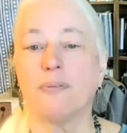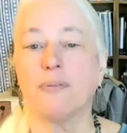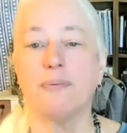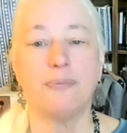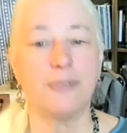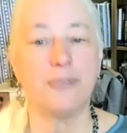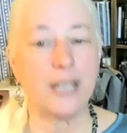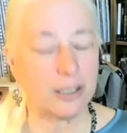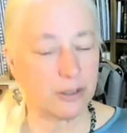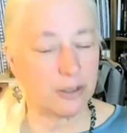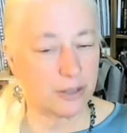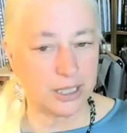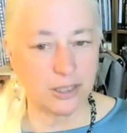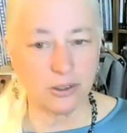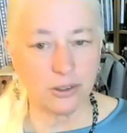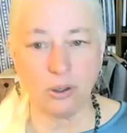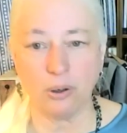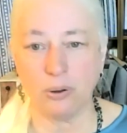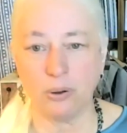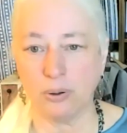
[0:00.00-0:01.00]
very
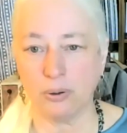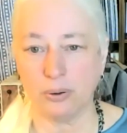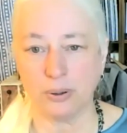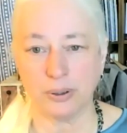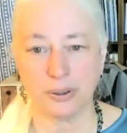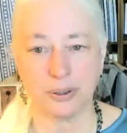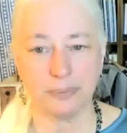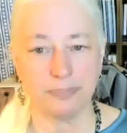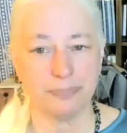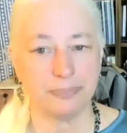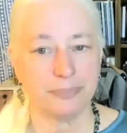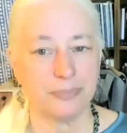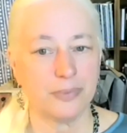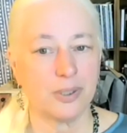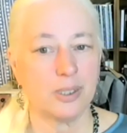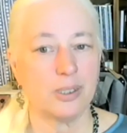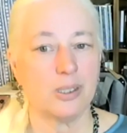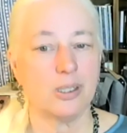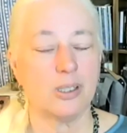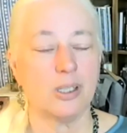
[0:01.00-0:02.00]
cold.
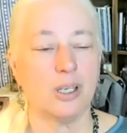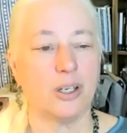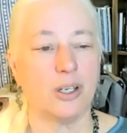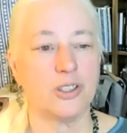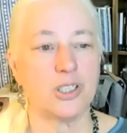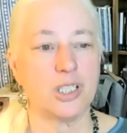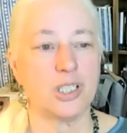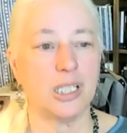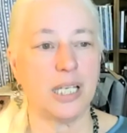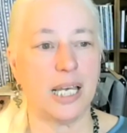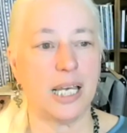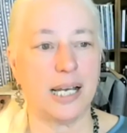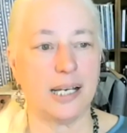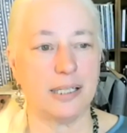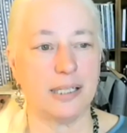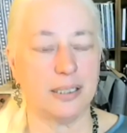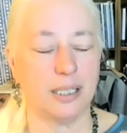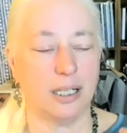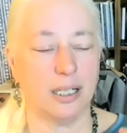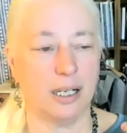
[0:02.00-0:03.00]
She
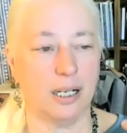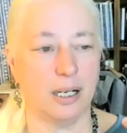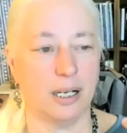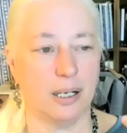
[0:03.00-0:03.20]
had